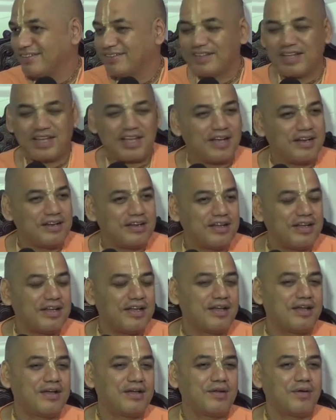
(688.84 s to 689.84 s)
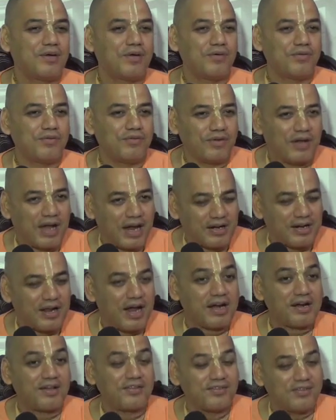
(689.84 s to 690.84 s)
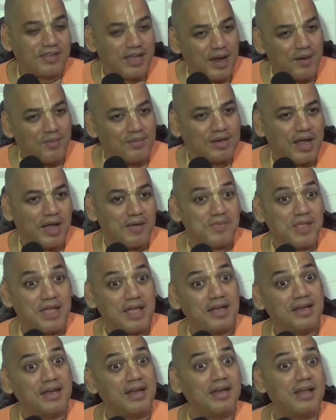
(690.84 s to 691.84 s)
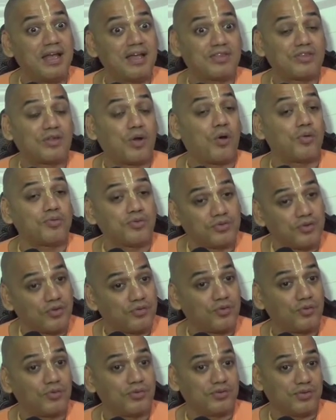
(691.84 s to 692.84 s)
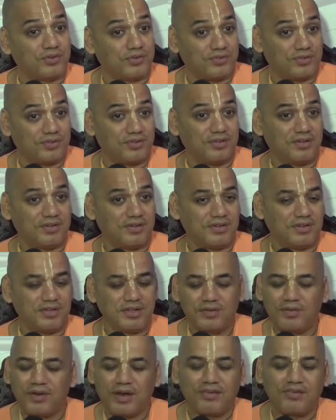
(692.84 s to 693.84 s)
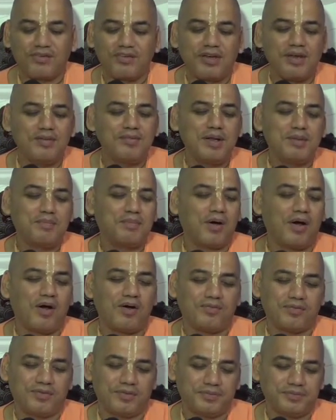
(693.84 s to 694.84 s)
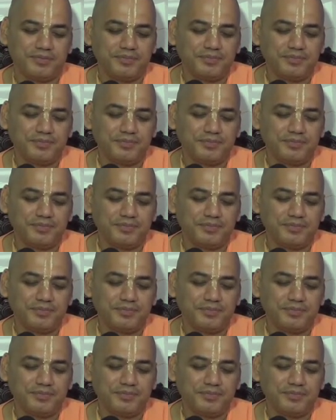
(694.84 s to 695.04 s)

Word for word: they can, you know, at, at the same time, they can engage thousands of soldiers. They were extremely powerful.